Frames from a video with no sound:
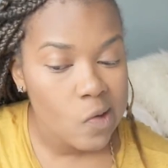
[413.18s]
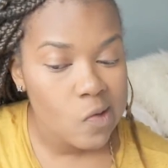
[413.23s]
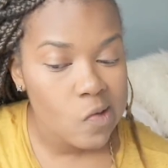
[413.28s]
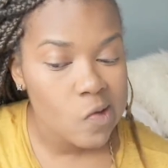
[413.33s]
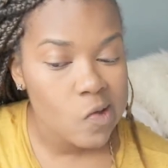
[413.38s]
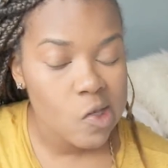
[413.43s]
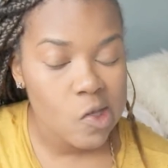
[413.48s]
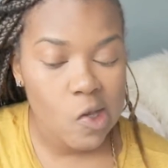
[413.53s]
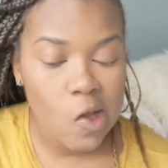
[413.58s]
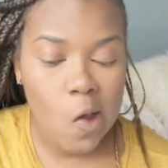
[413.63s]

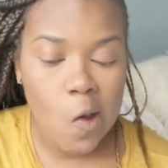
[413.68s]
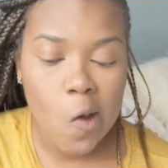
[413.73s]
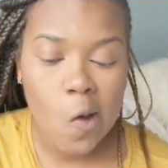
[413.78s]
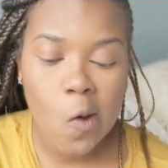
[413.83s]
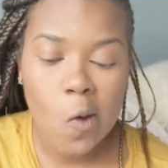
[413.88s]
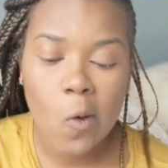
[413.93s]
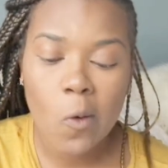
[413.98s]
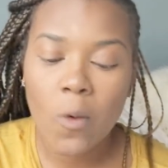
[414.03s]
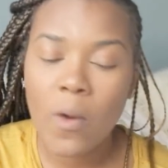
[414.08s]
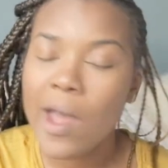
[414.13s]

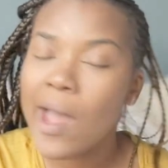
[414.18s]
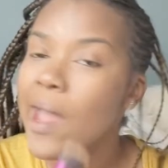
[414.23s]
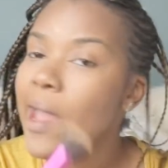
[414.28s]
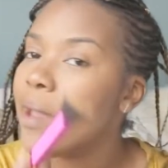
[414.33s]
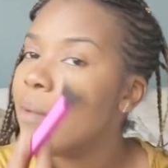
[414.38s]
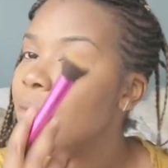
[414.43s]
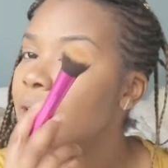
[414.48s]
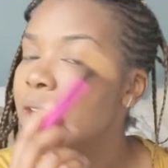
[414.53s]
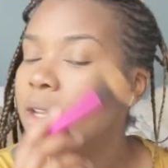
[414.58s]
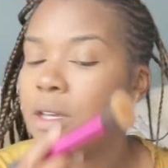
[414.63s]
So
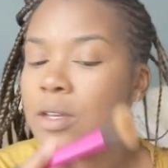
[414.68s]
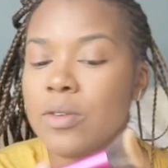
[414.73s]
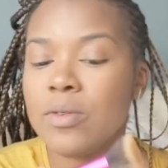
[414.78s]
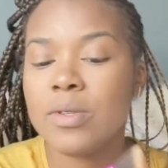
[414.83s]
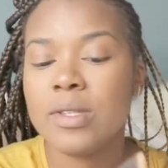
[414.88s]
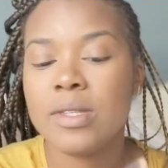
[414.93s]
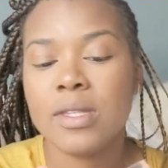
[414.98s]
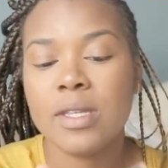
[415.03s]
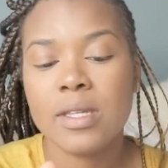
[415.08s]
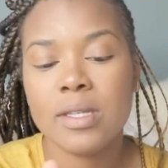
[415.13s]
I'm gonna
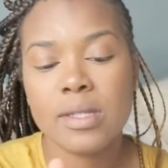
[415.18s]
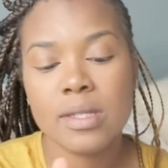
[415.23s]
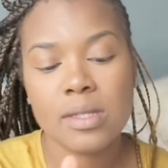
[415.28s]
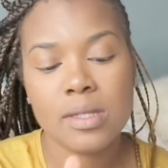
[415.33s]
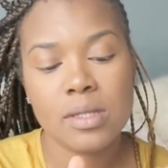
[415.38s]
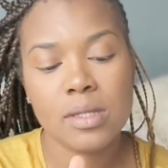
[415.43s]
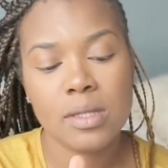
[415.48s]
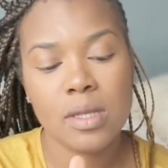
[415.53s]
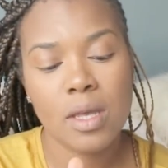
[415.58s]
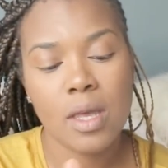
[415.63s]
use
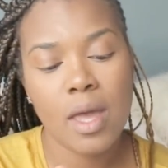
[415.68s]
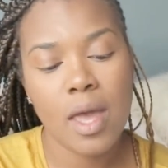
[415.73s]
this